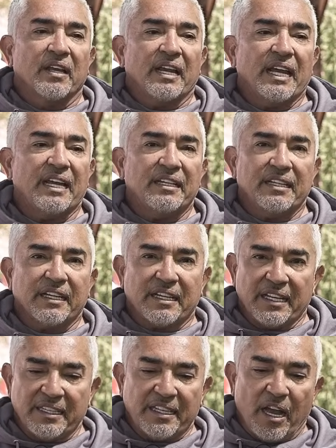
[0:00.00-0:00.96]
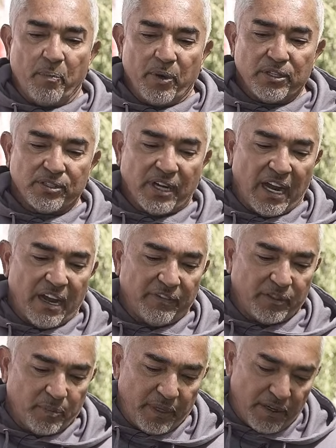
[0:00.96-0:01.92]
And that person have
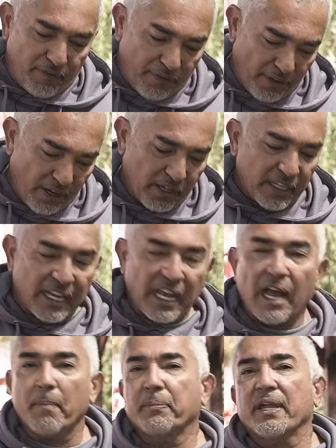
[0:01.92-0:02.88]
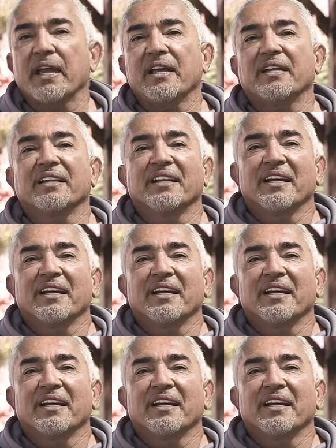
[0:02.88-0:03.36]
to be in front of the cupcake